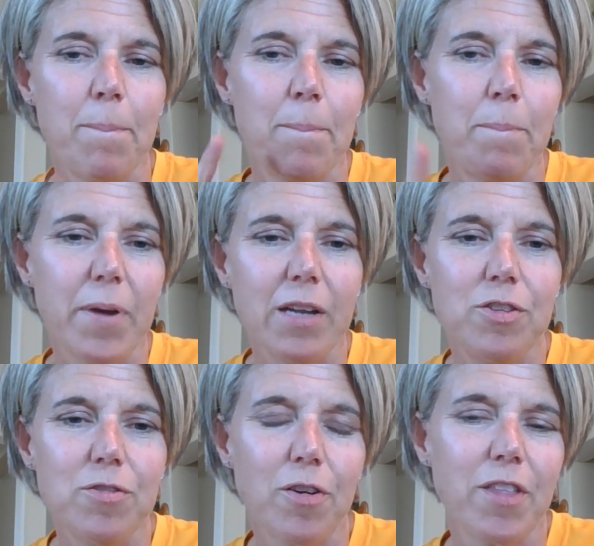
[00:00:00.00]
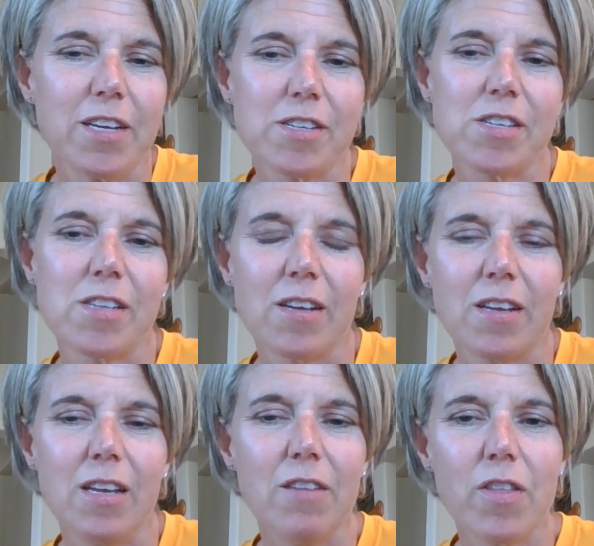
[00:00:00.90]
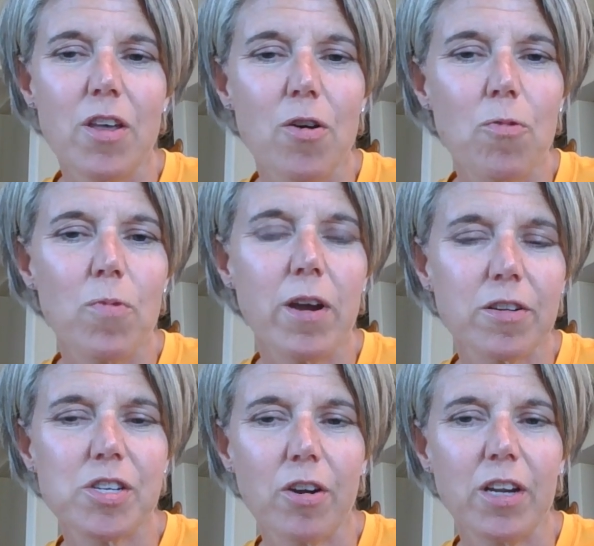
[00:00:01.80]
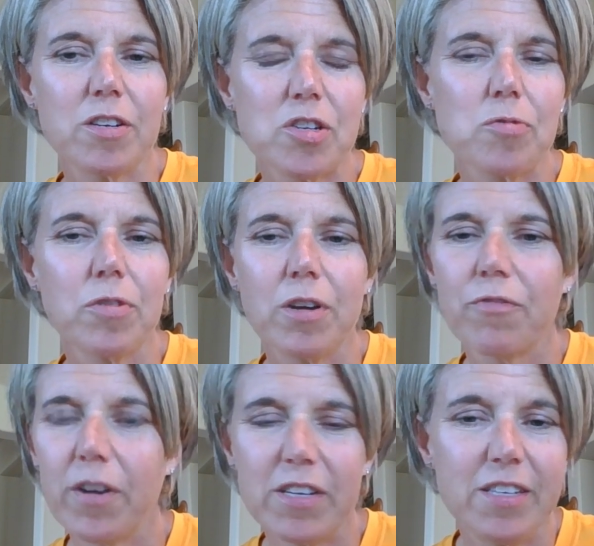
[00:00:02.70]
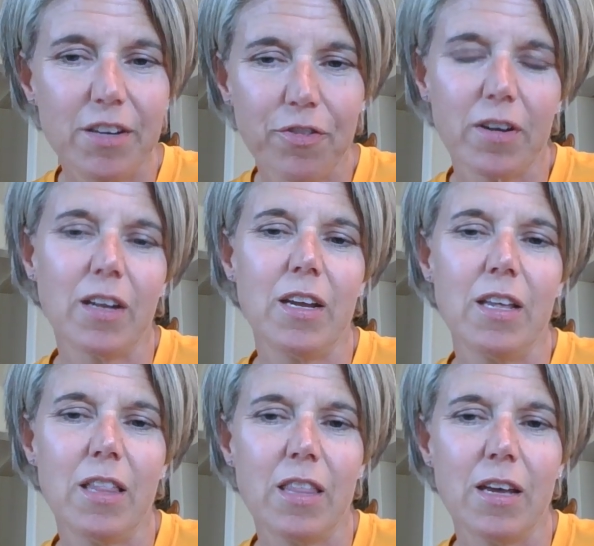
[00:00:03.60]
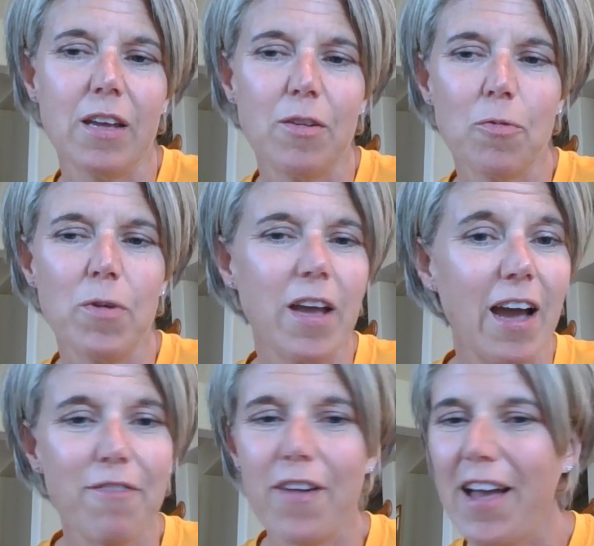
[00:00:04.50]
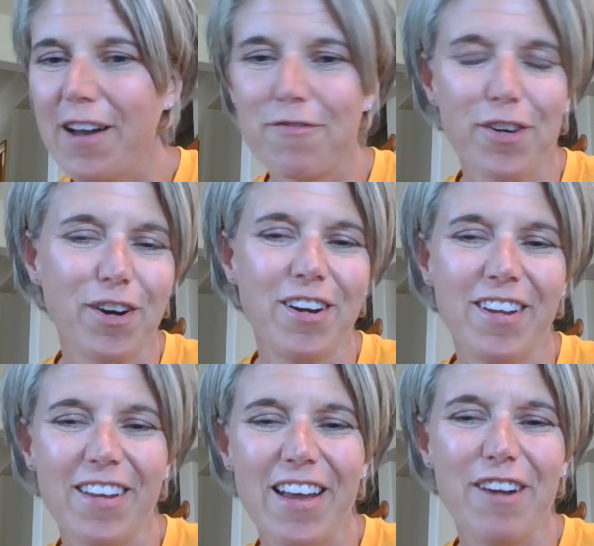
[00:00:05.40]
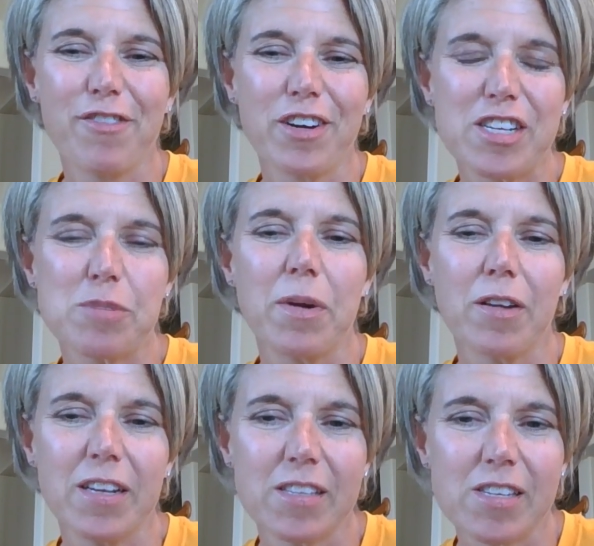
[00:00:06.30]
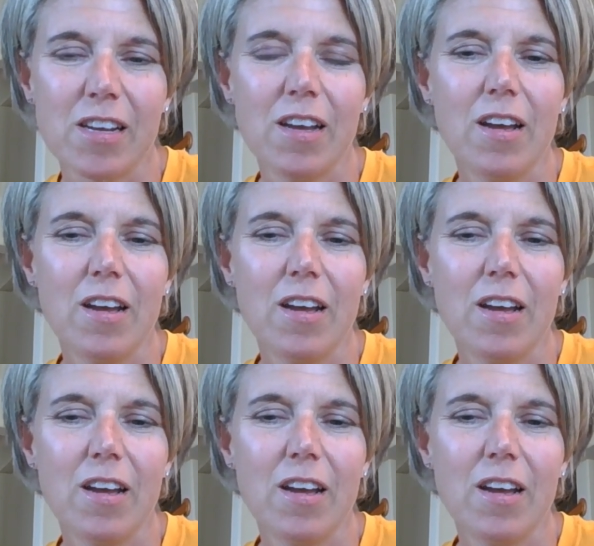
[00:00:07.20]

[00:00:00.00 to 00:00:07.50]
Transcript: But I do know this, even though we are starting a school year very differently than we have ever experienced,